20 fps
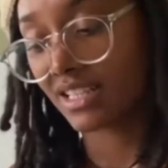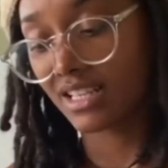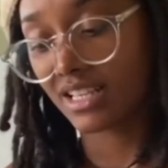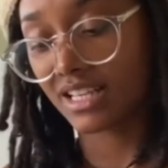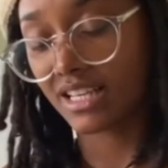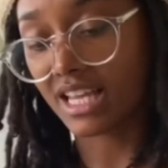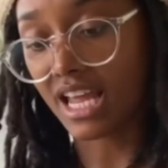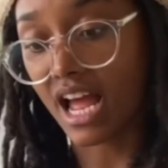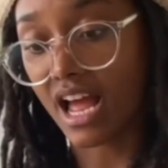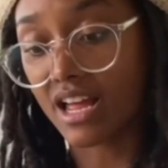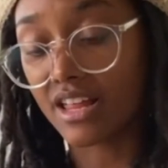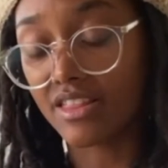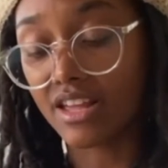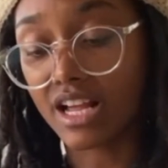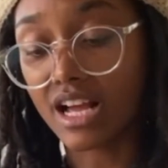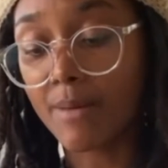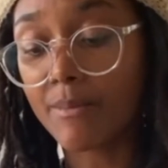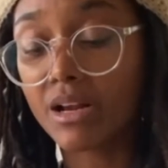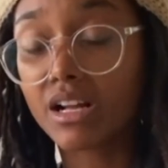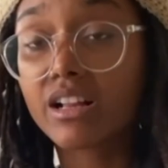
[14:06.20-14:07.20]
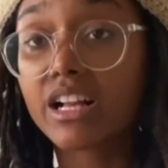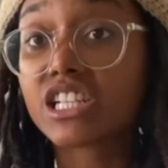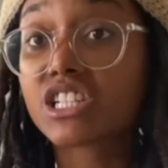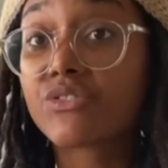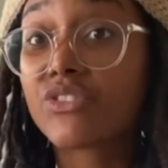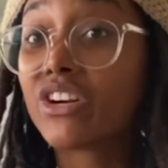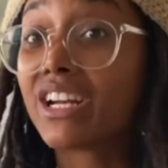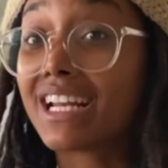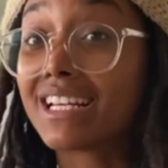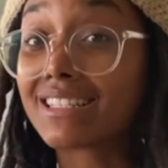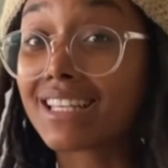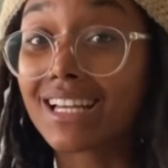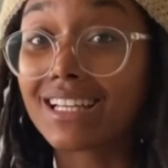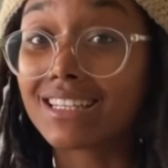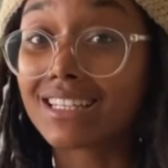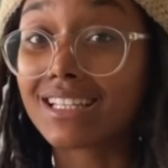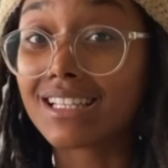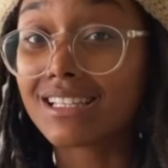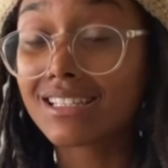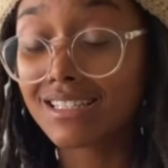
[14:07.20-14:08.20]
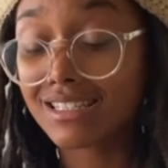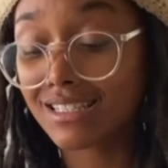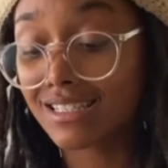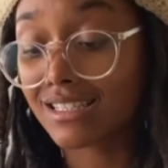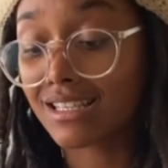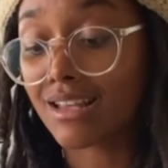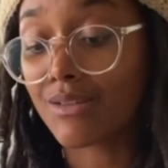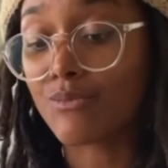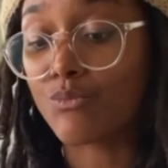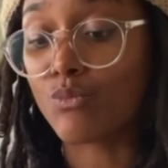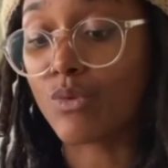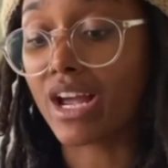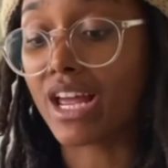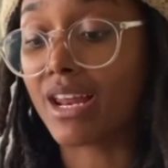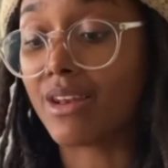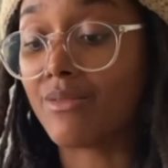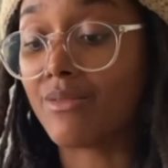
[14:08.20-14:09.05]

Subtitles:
Yeah, they come in clutch for days like this when